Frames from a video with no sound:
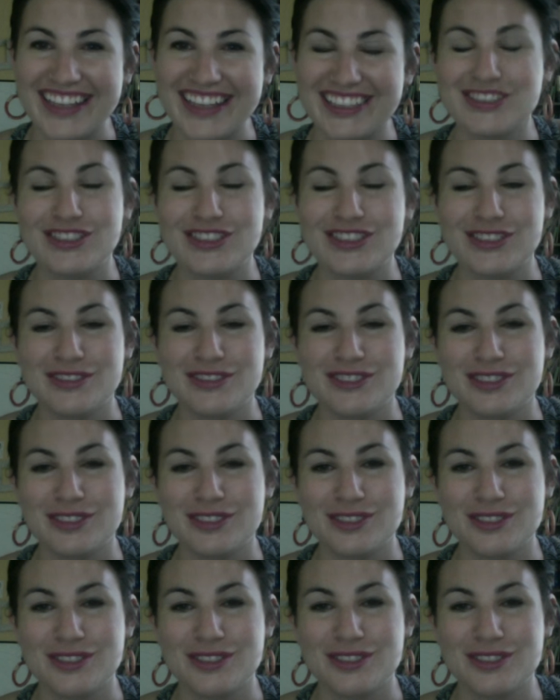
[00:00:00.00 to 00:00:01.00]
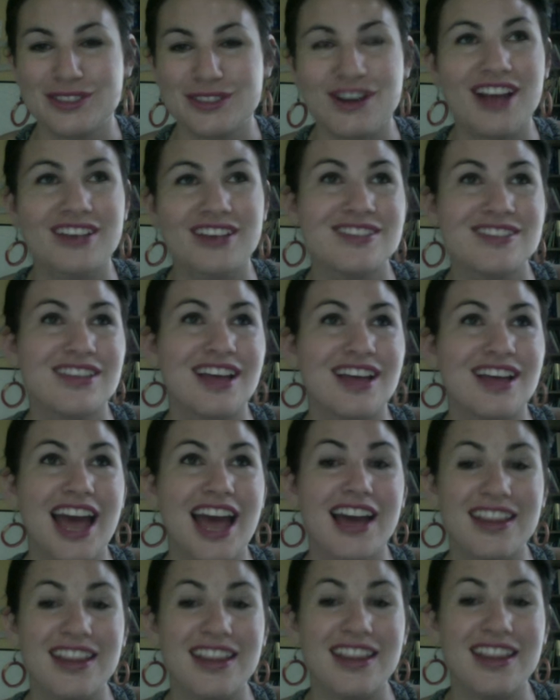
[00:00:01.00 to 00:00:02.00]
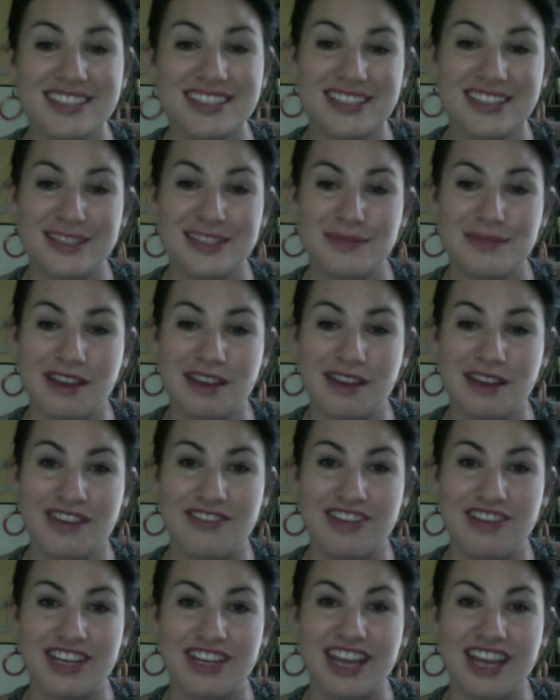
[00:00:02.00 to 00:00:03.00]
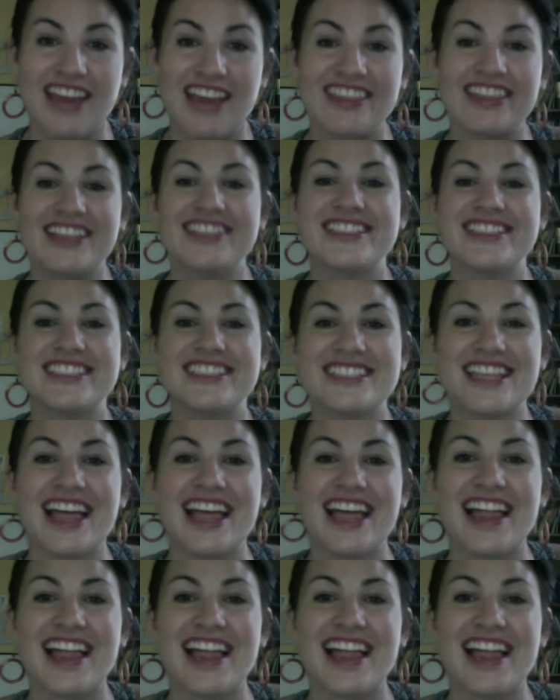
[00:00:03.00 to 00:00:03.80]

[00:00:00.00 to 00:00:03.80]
she rocks. Allison is my favorite. I think she's